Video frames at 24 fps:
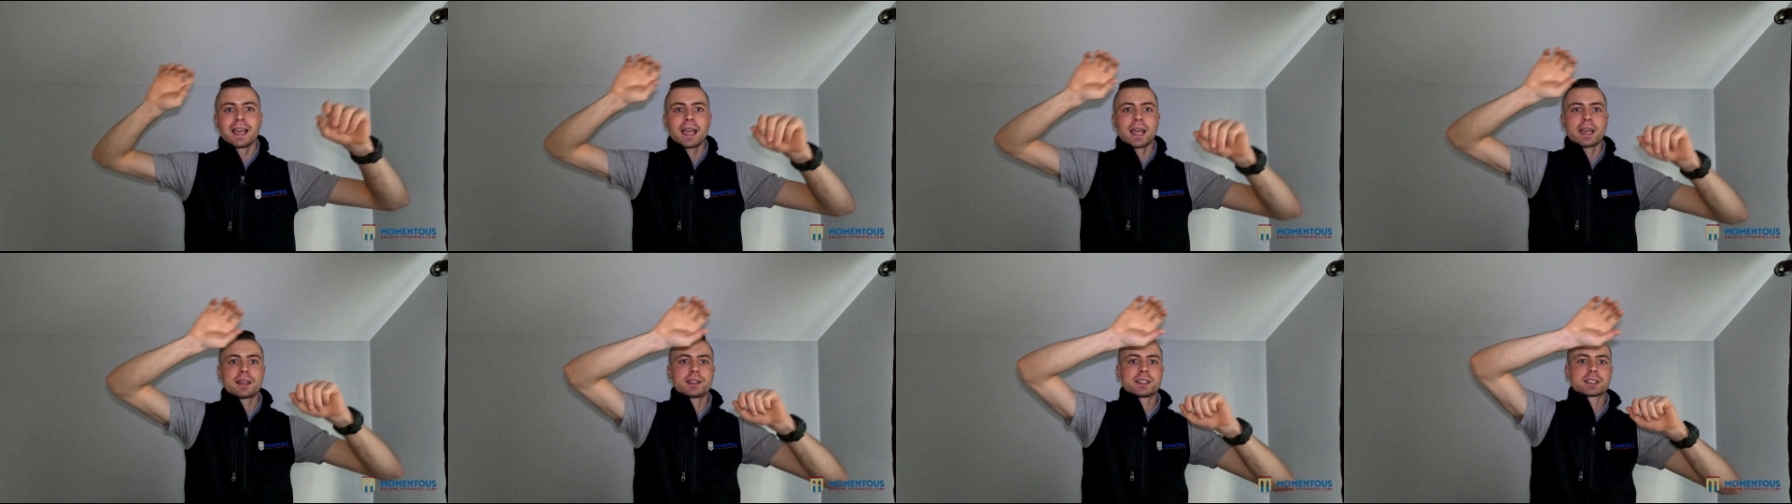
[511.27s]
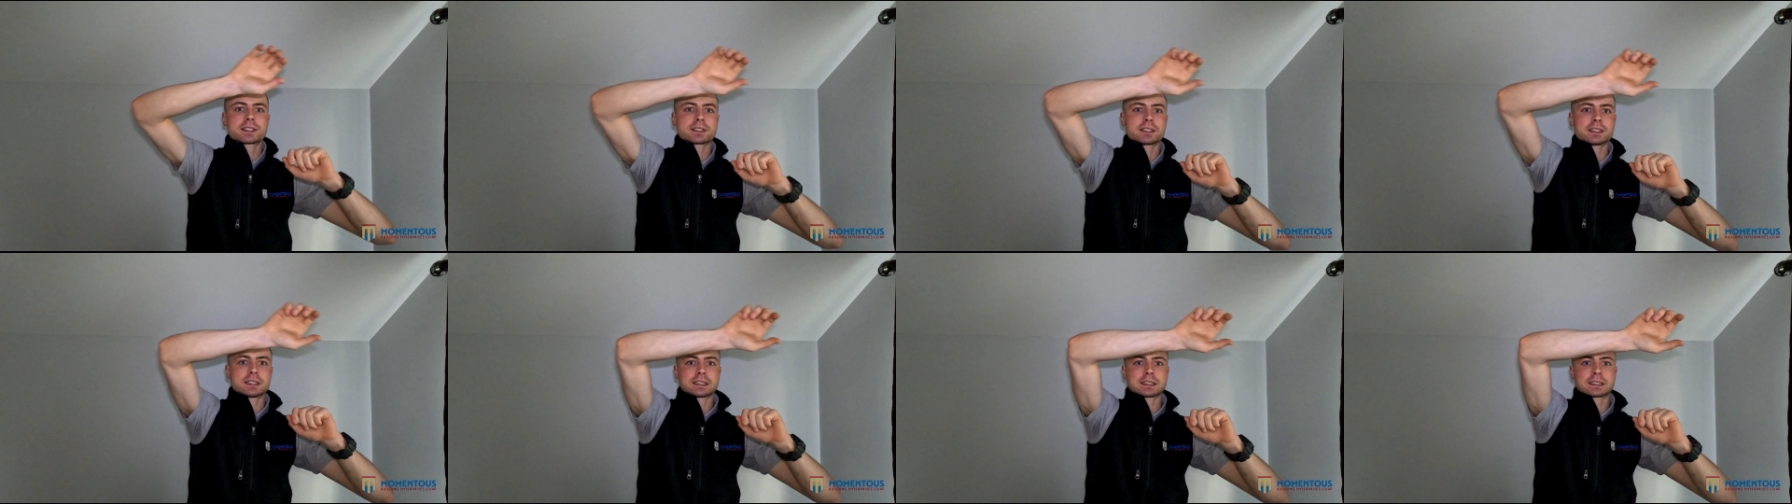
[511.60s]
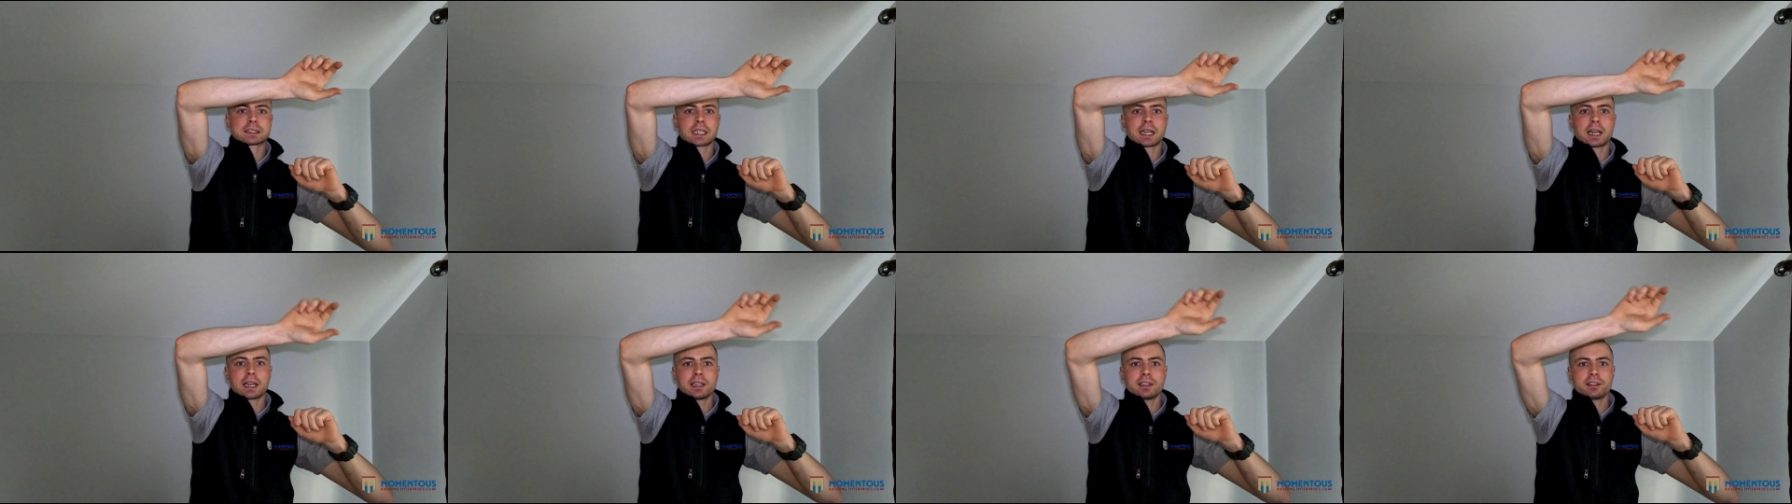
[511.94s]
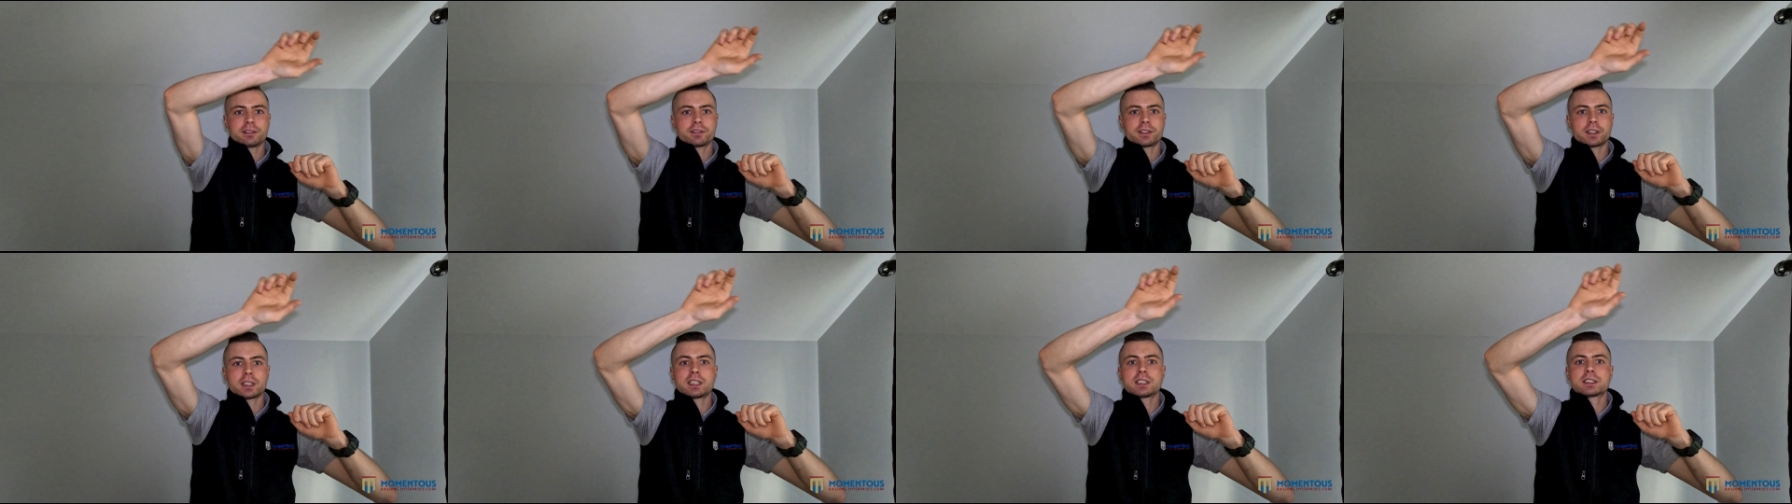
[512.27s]
and this design
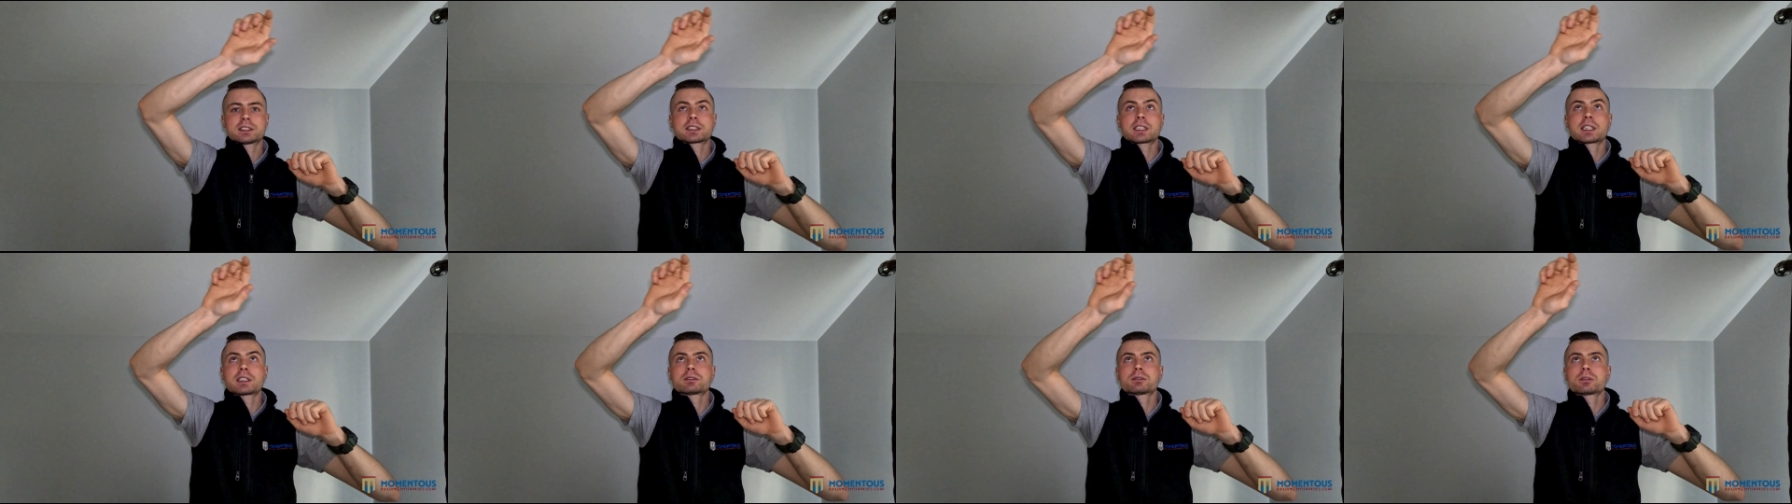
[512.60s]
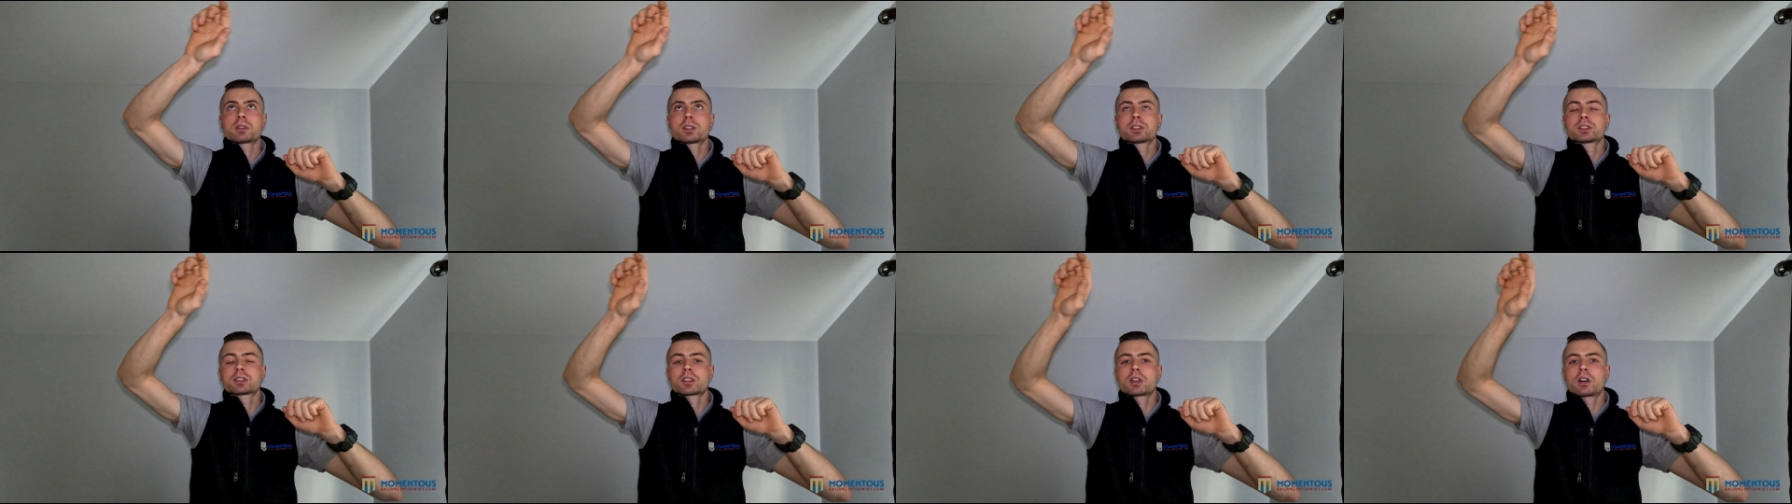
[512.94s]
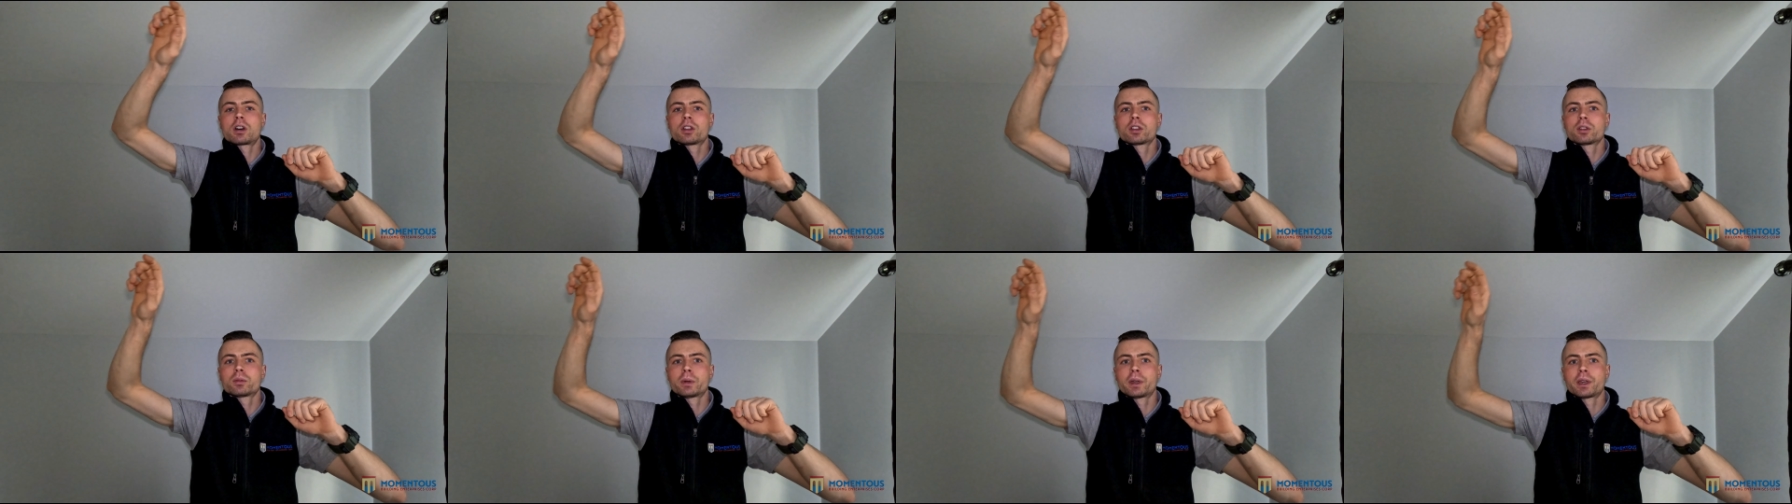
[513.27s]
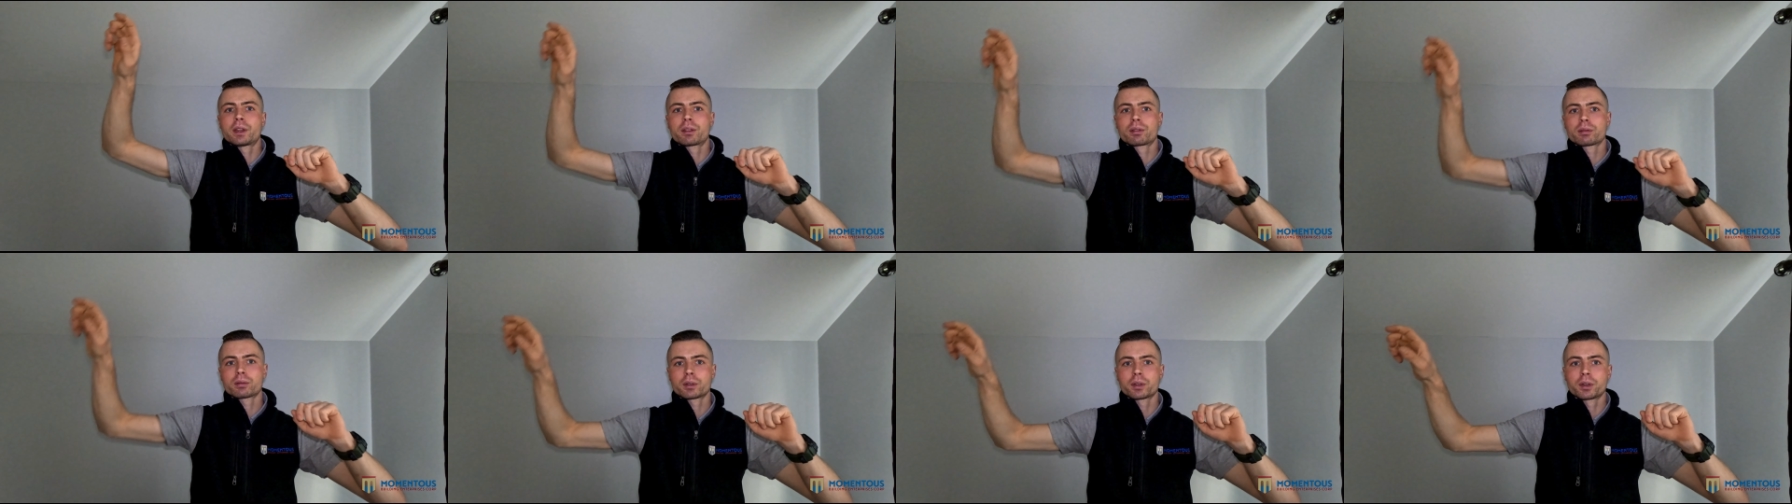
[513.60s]
phase that runs all the way
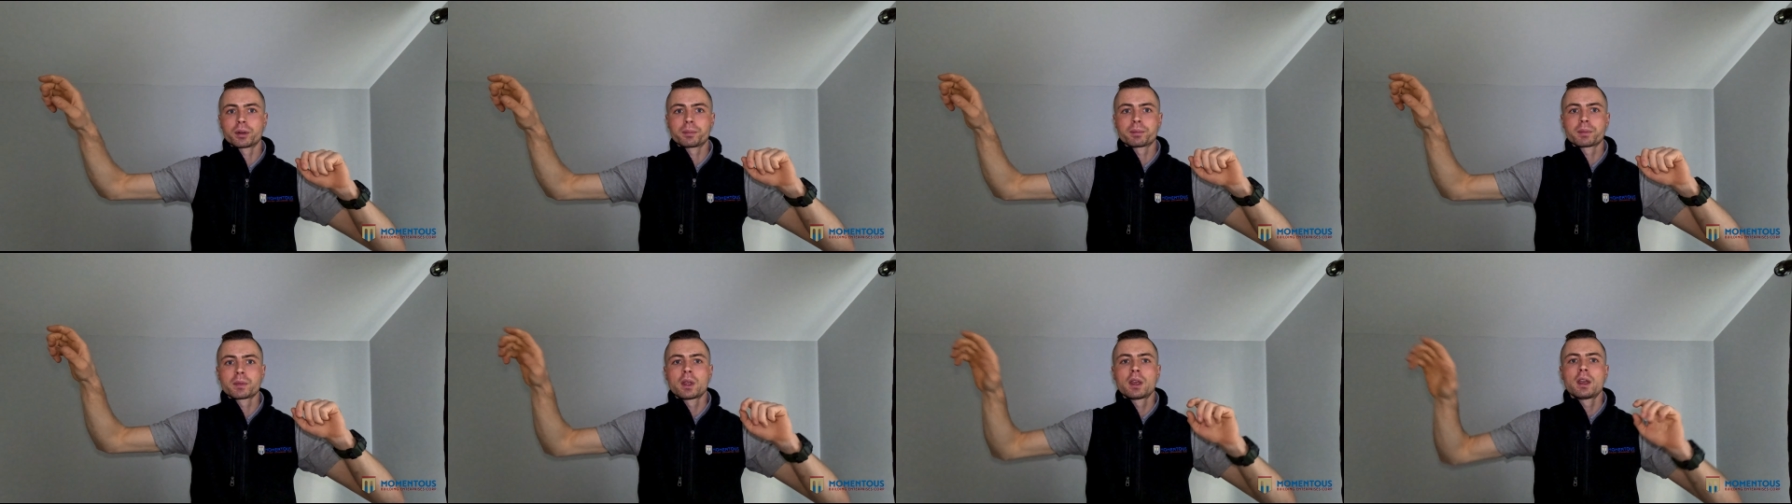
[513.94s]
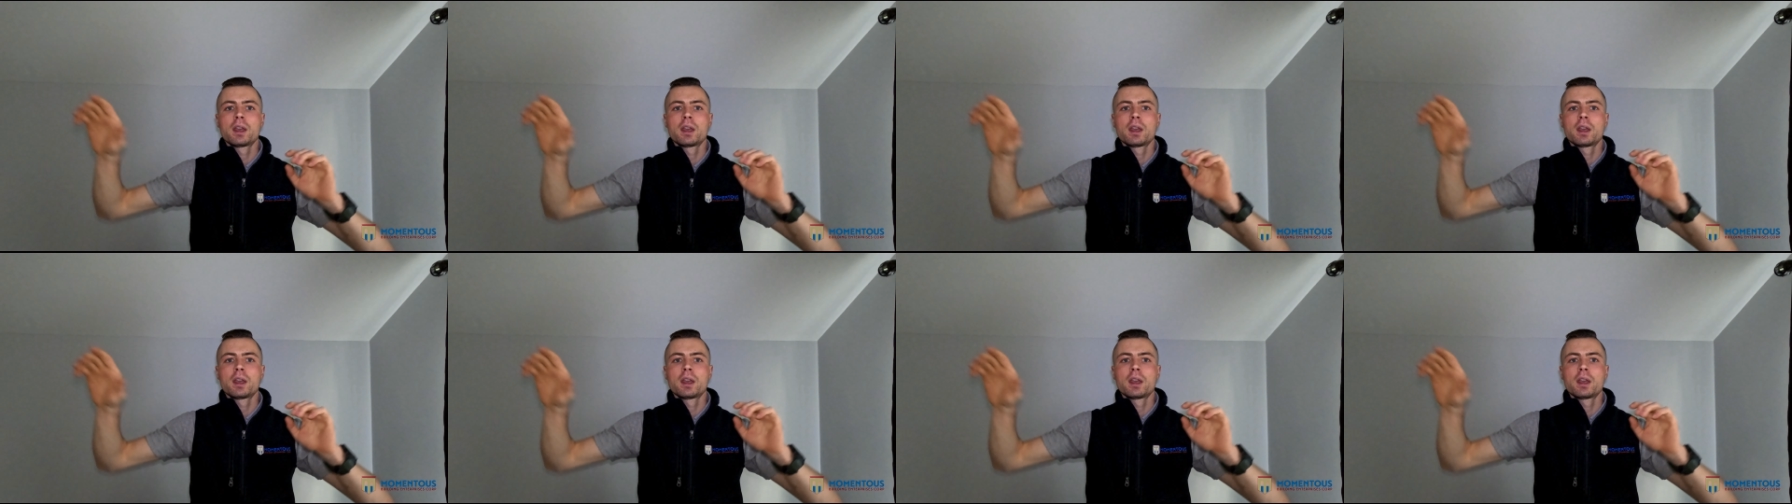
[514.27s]
through.